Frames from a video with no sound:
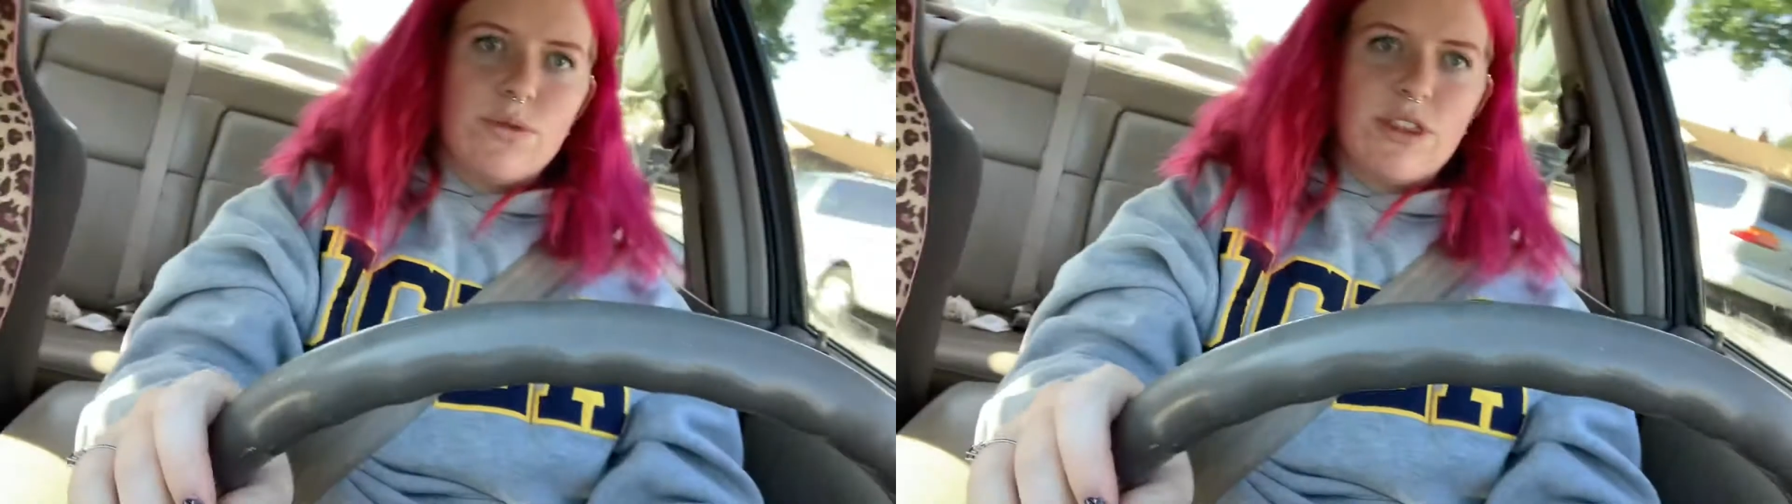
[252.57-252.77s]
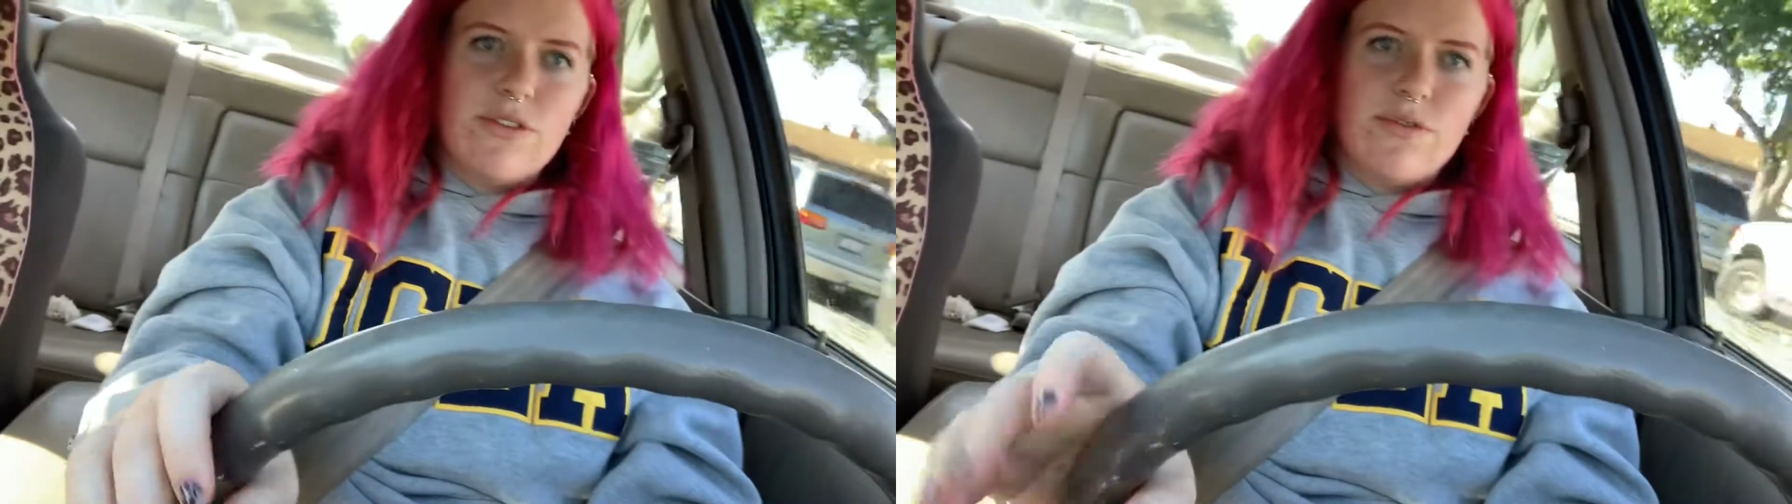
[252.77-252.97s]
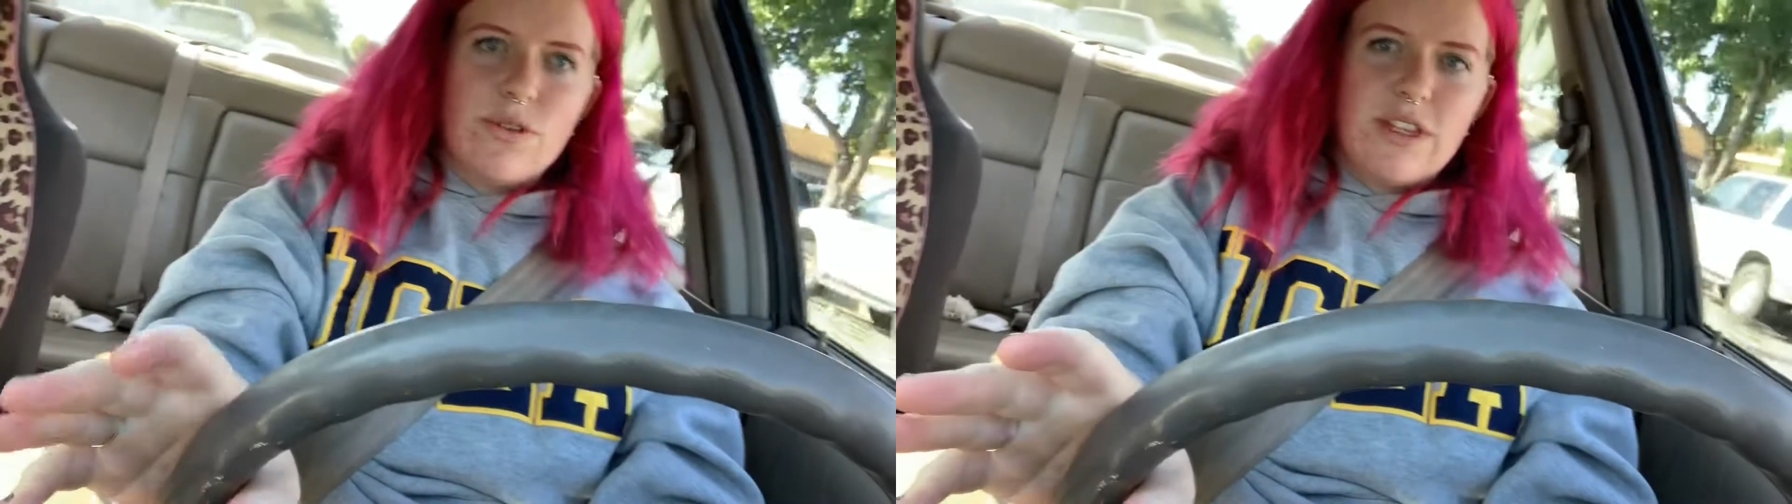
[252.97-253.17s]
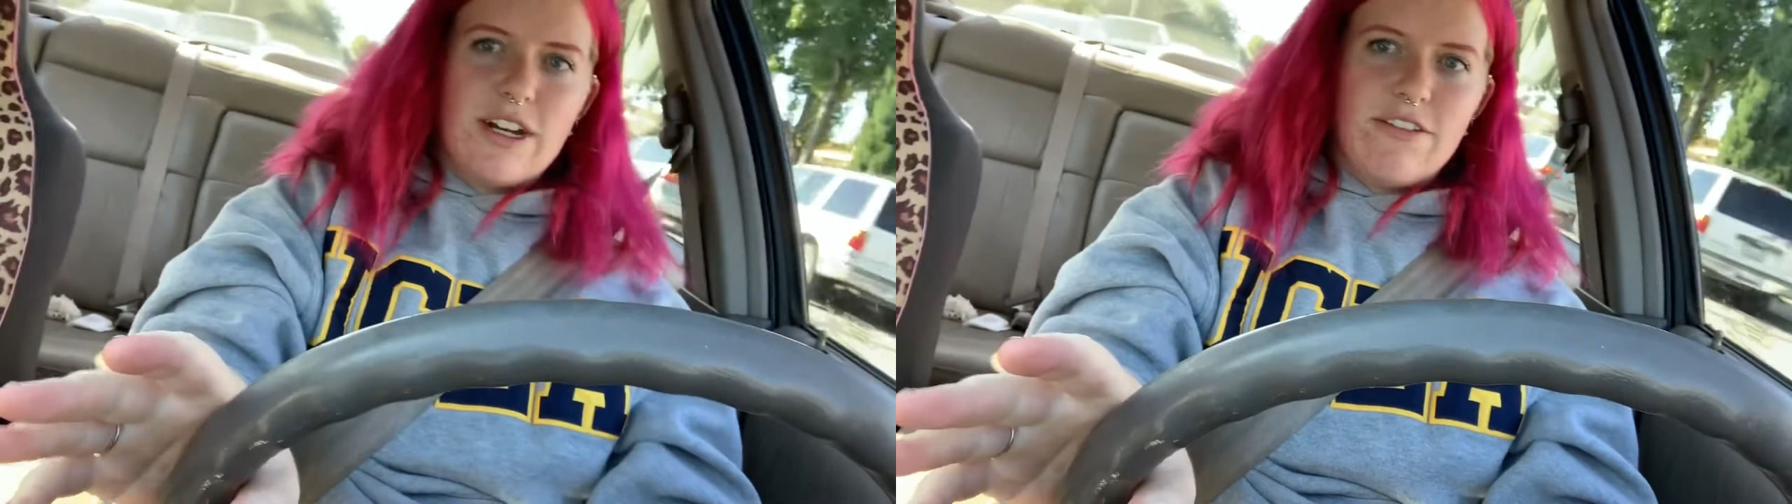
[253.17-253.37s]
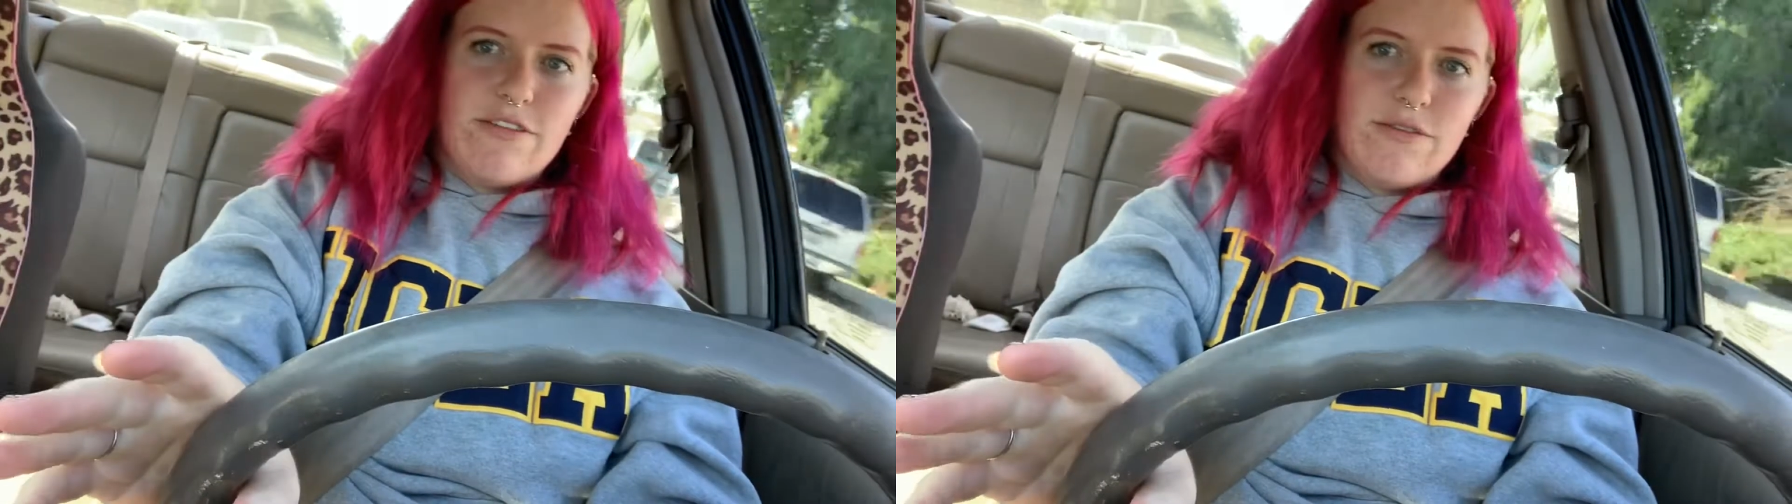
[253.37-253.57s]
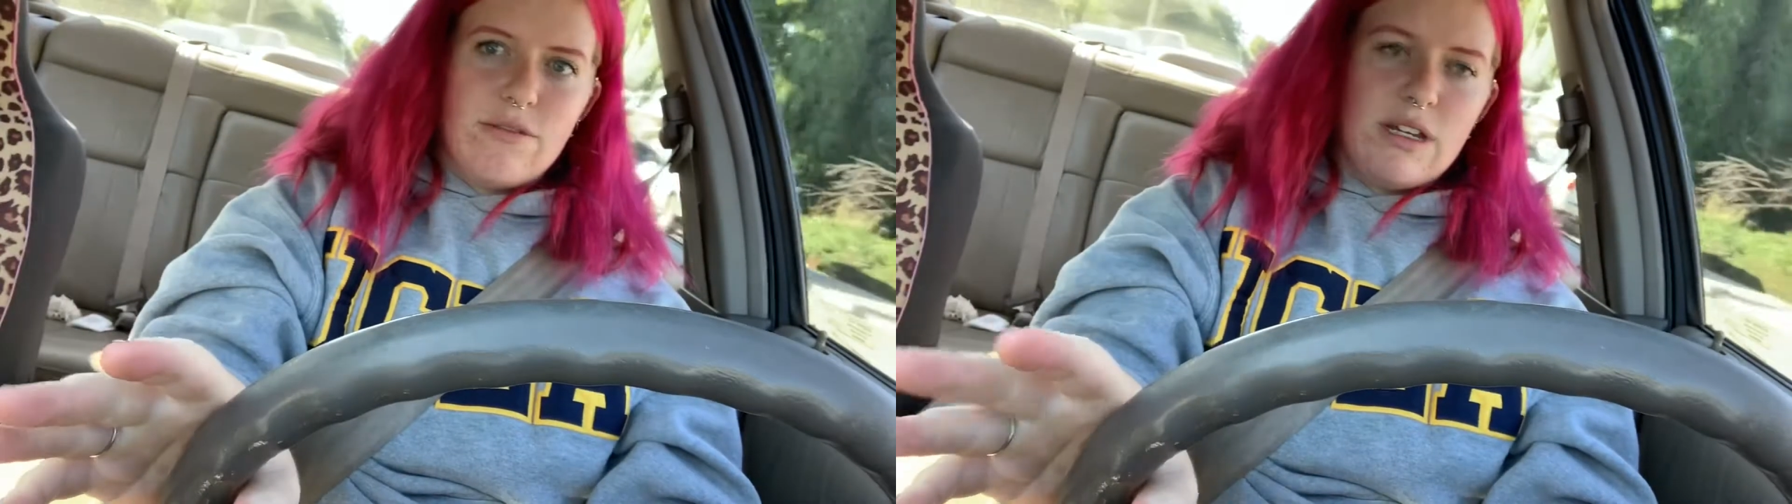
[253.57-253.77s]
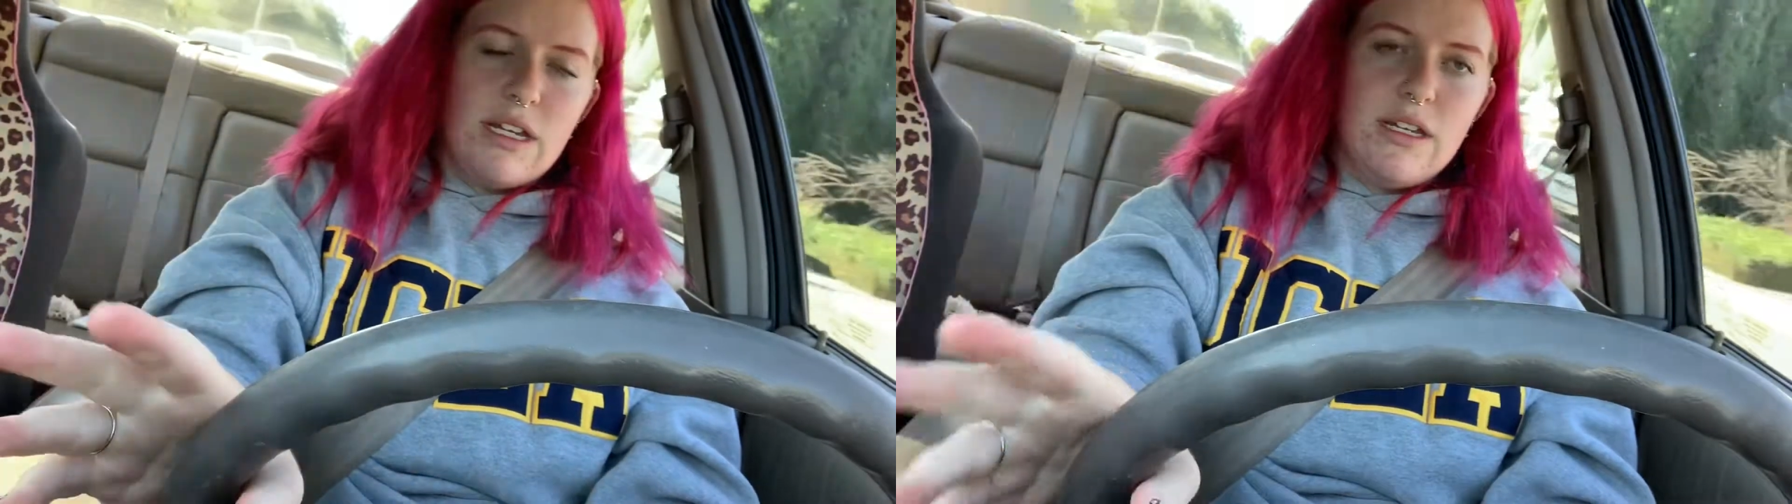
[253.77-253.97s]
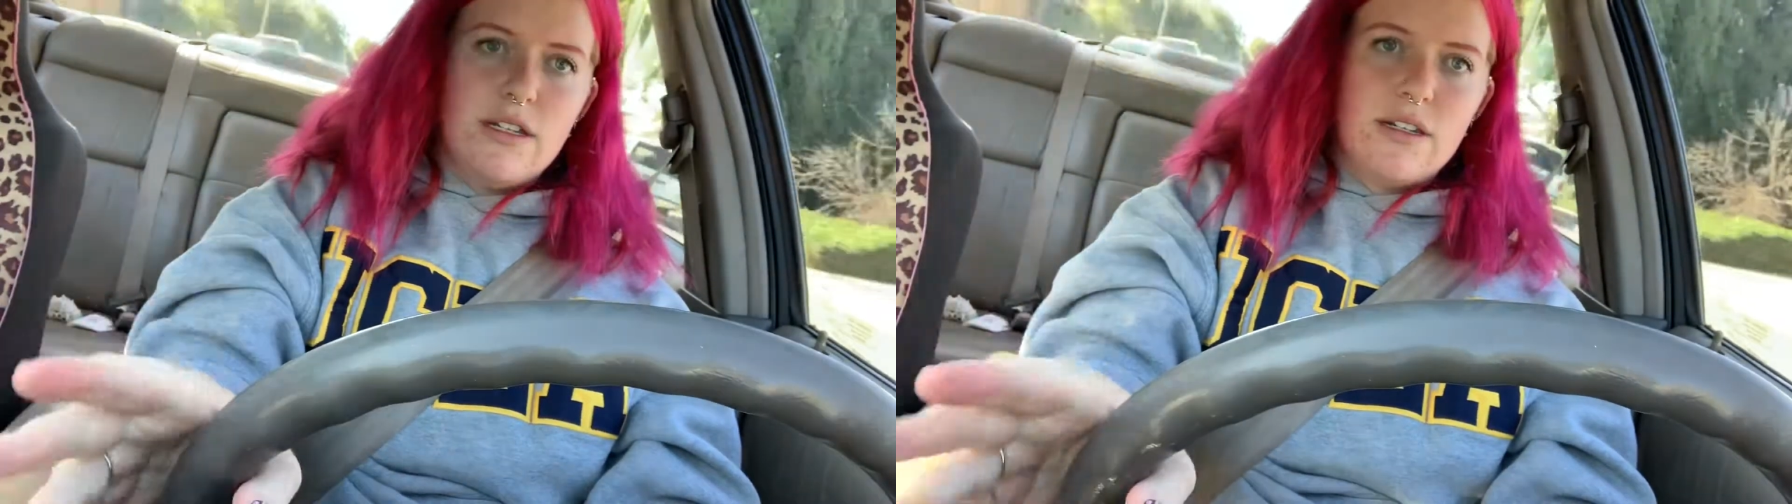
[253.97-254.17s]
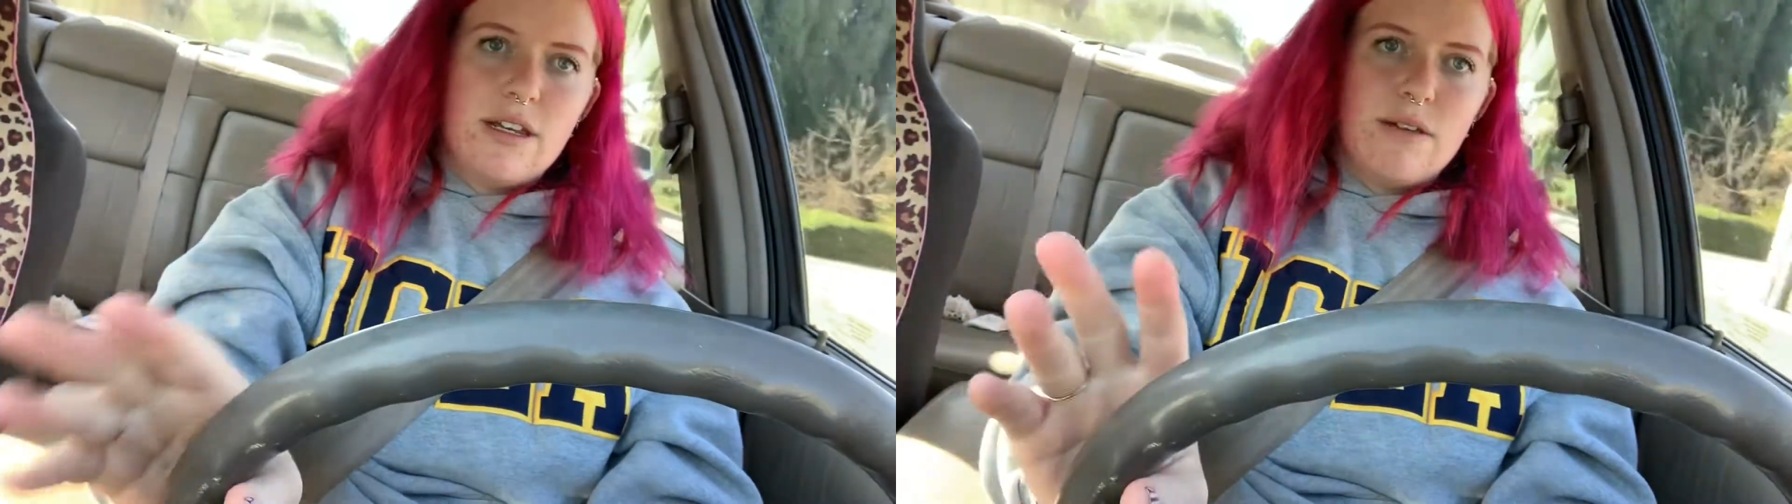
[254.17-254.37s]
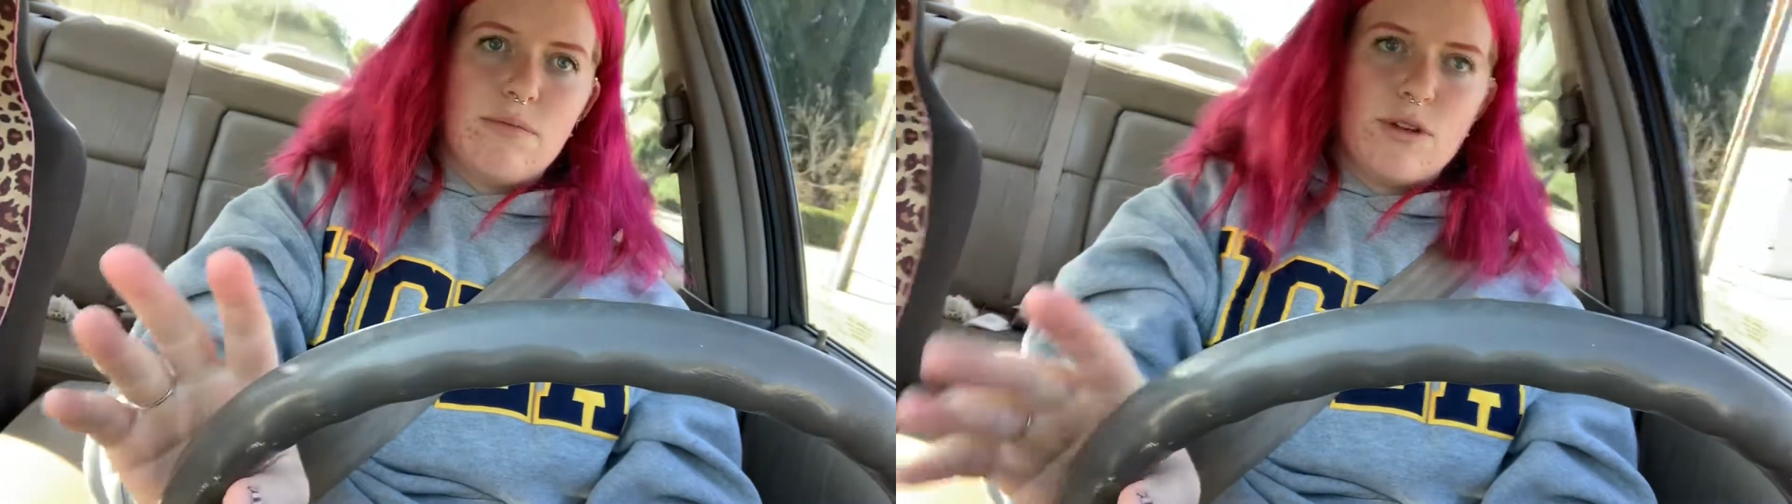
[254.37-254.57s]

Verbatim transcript: with the food that I've eaten and